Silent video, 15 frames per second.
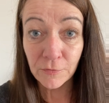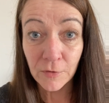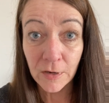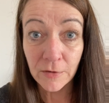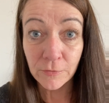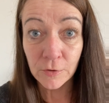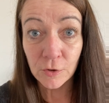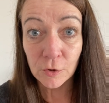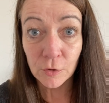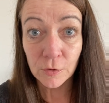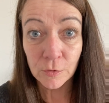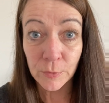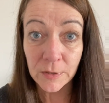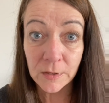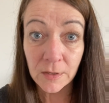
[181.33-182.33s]
5
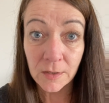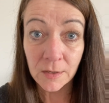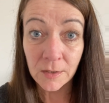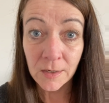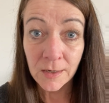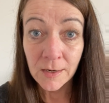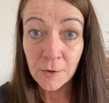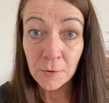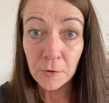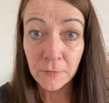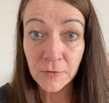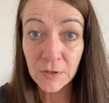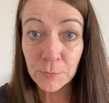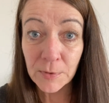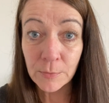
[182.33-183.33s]
o'clock when the
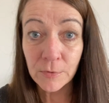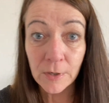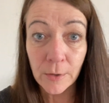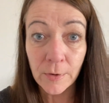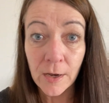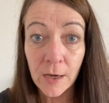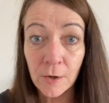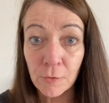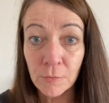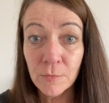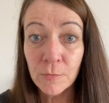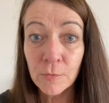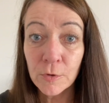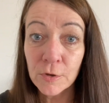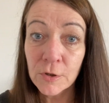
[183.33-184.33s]
office people go
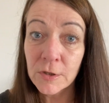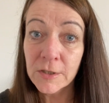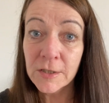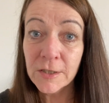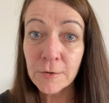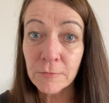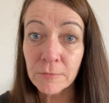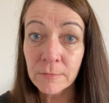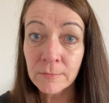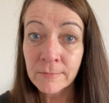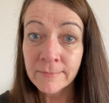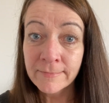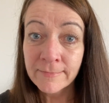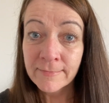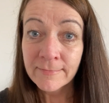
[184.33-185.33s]
home, what are you going to do?
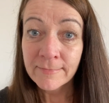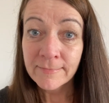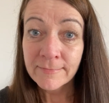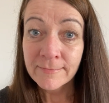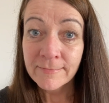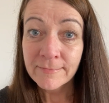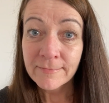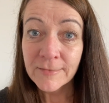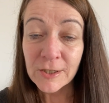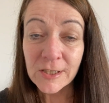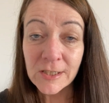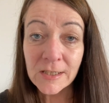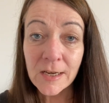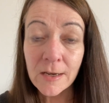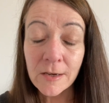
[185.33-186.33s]
You're
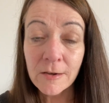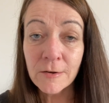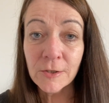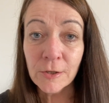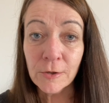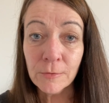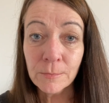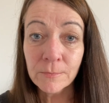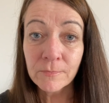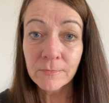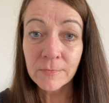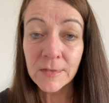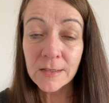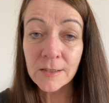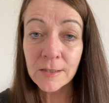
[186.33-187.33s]
stuck, aren't you?
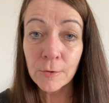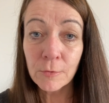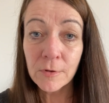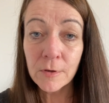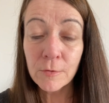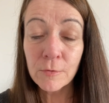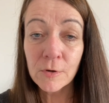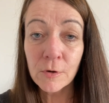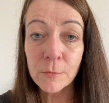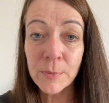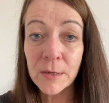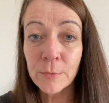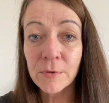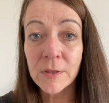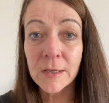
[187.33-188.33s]
So although a lot of
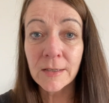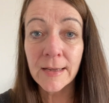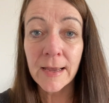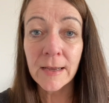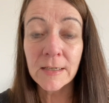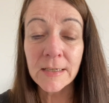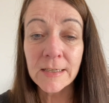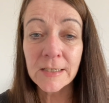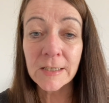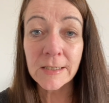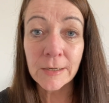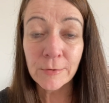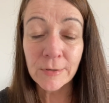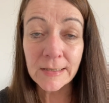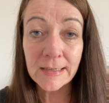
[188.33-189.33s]
people think nowadays they
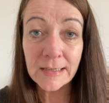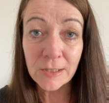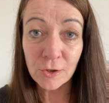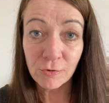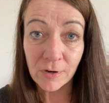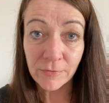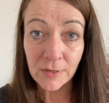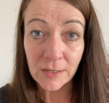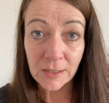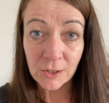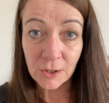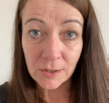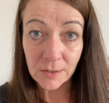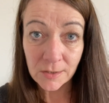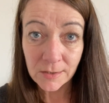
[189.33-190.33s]
don't need travel
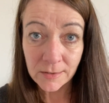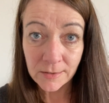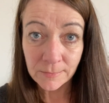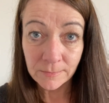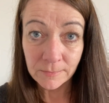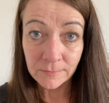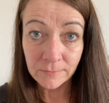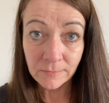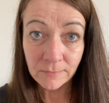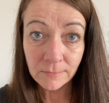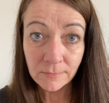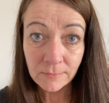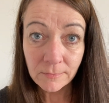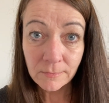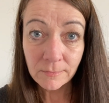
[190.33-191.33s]
agents,
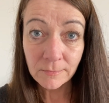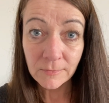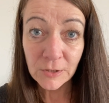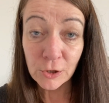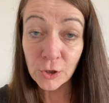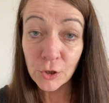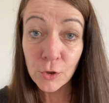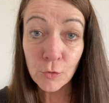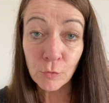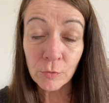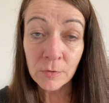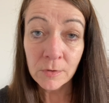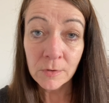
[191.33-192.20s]
you do.